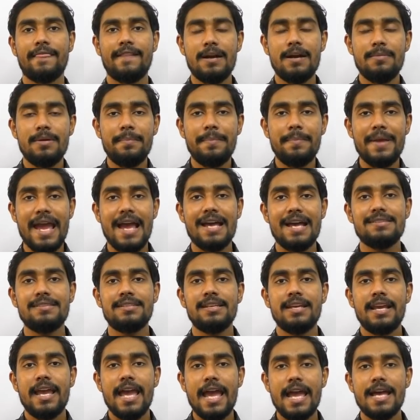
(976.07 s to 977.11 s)
come up
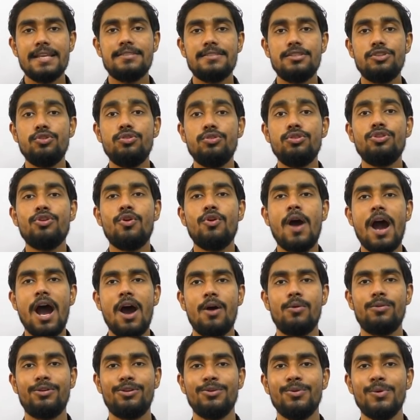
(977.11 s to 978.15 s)
as you know
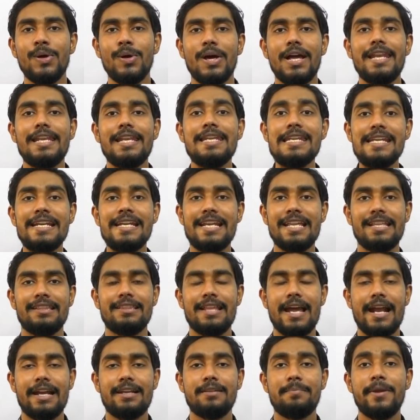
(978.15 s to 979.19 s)
how to lead in
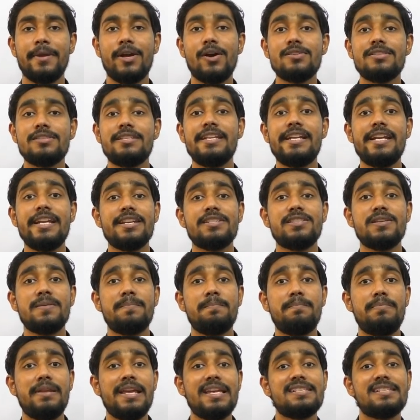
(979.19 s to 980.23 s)
that, because
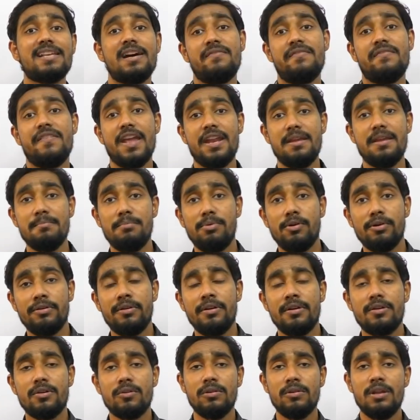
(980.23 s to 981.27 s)
leadership plays a very
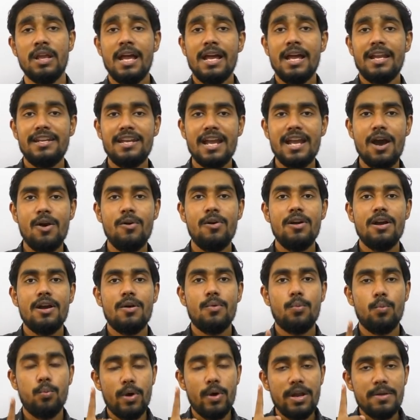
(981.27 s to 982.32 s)
important role. Now,
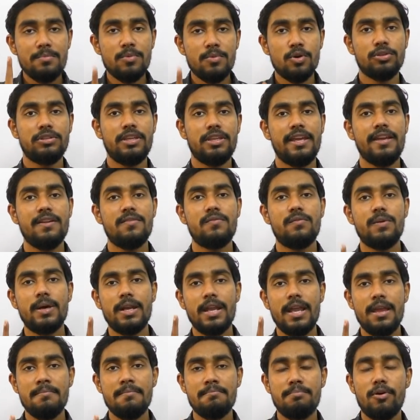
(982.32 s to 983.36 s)
one more thing,
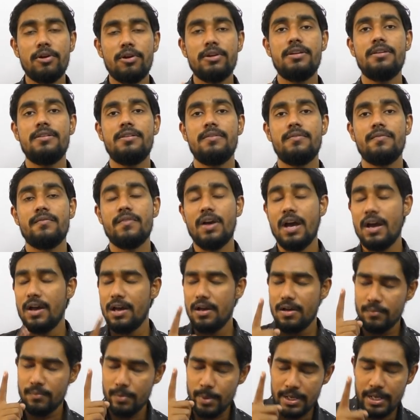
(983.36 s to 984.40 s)

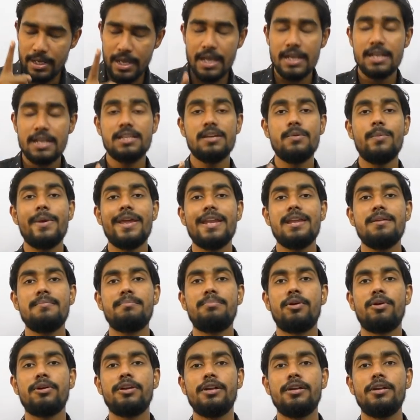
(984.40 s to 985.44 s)
another very
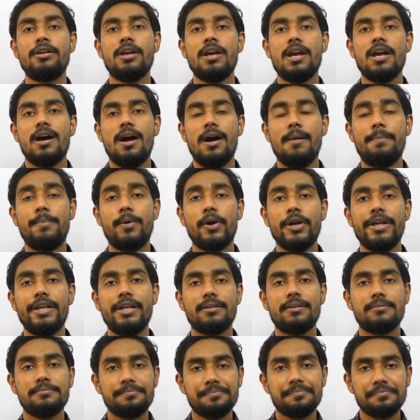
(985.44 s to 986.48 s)
important
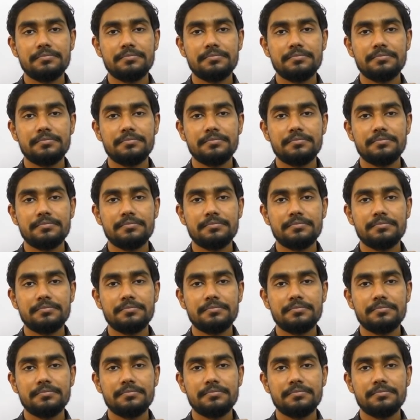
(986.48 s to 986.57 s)
point,